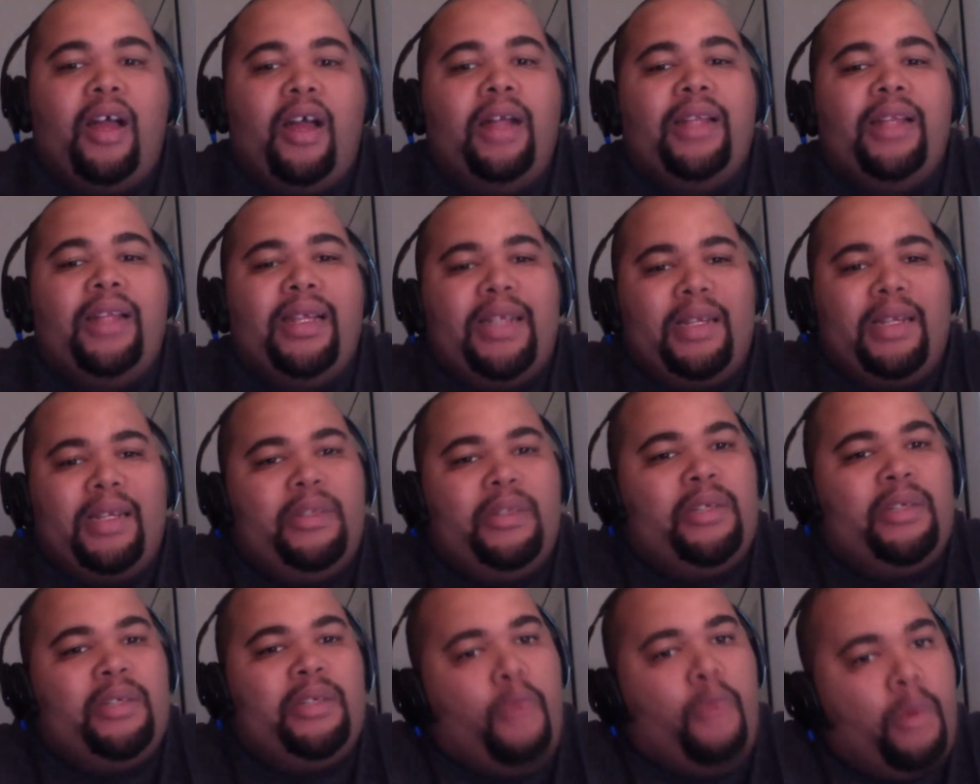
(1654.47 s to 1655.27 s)
they did
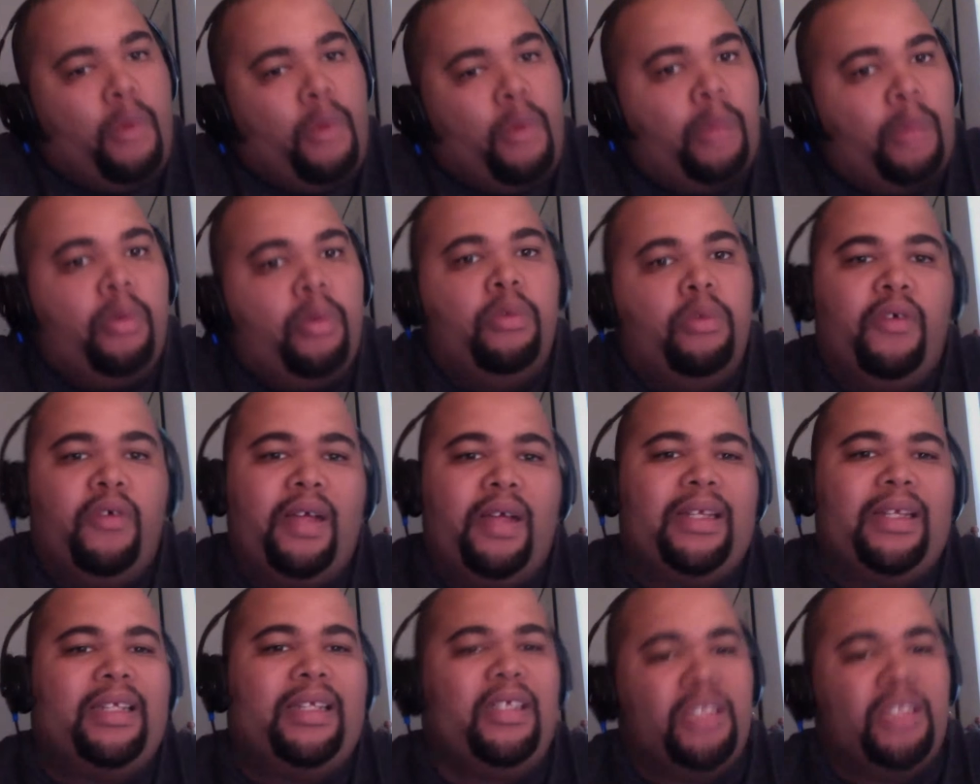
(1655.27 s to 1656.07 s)
one more move.
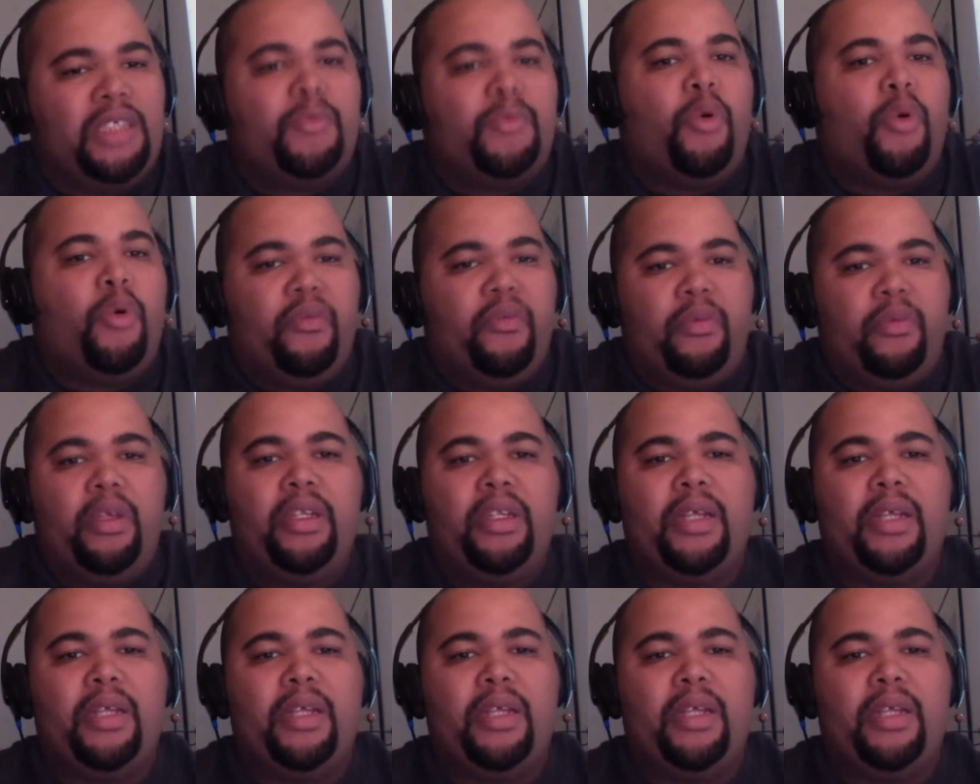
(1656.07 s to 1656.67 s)
It's a little disappointing for me that